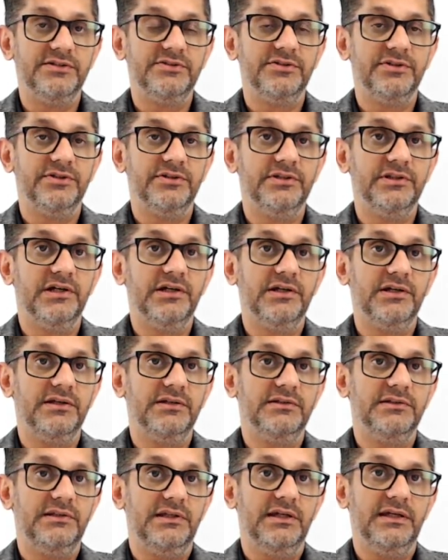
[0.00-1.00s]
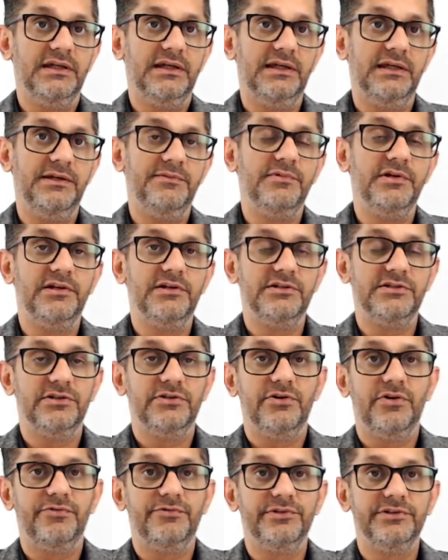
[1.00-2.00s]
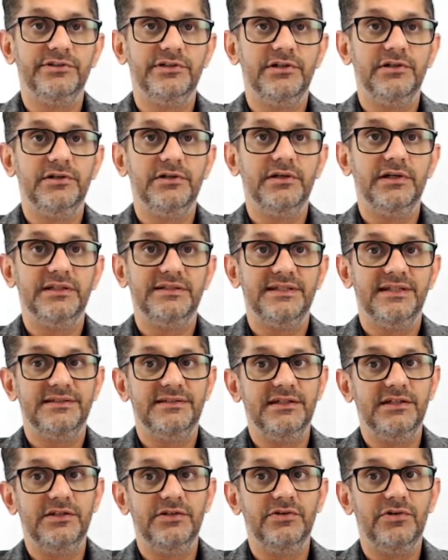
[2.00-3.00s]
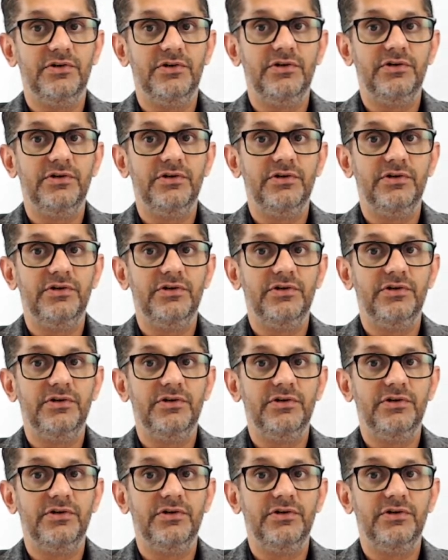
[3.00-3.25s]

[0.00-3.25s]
So the immigration officer assessing your